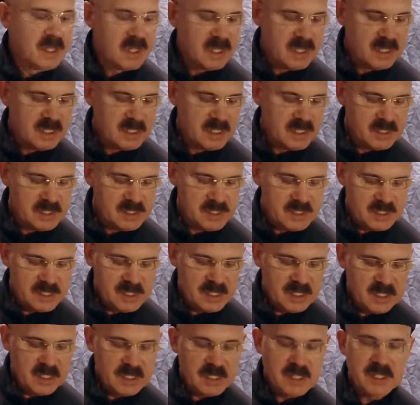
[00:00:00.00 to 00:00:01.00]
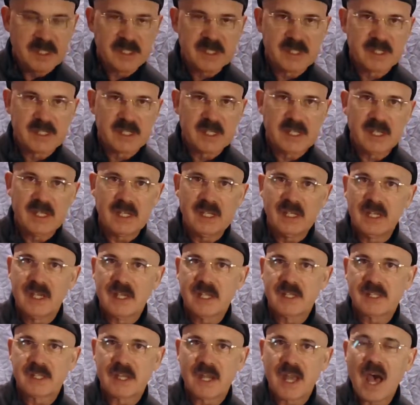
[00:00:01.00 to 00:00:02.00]
And then C to C
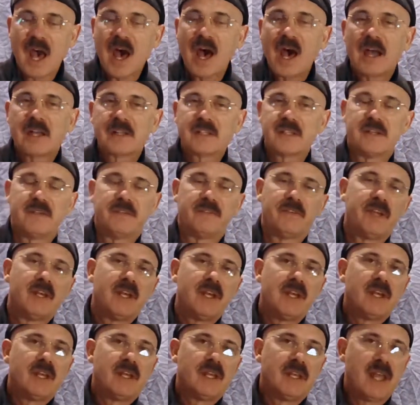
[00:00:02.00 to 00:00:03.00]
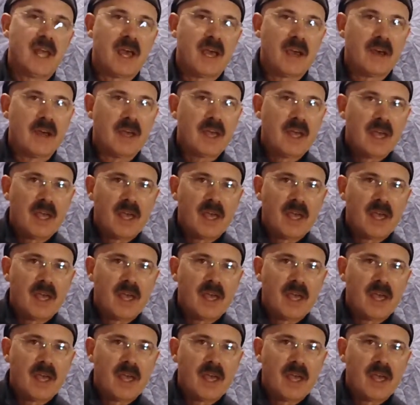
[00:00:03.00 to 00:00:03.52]
is an octave. Now,